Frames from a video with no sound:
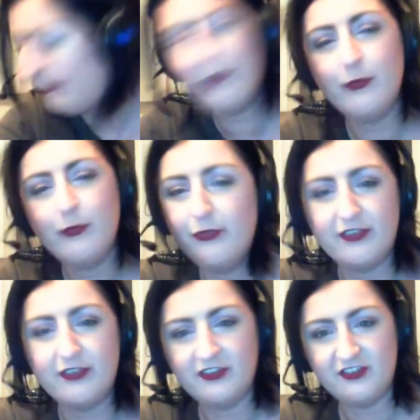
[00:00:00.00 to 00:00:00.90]

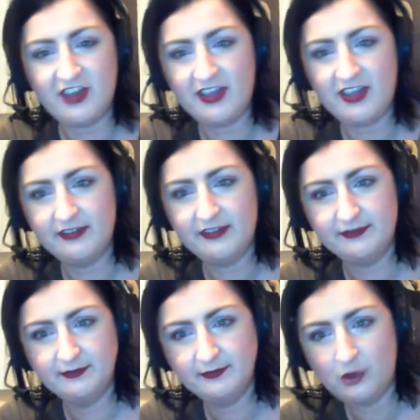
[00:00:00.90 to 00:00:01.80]
bones and shit.
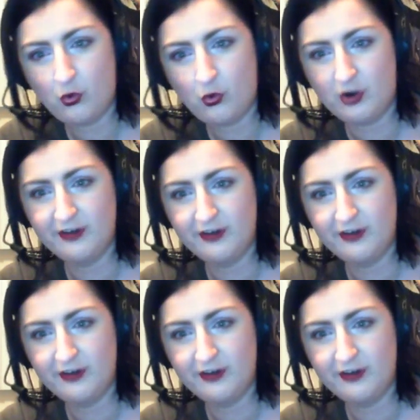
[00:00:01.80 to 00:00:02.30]
Horn.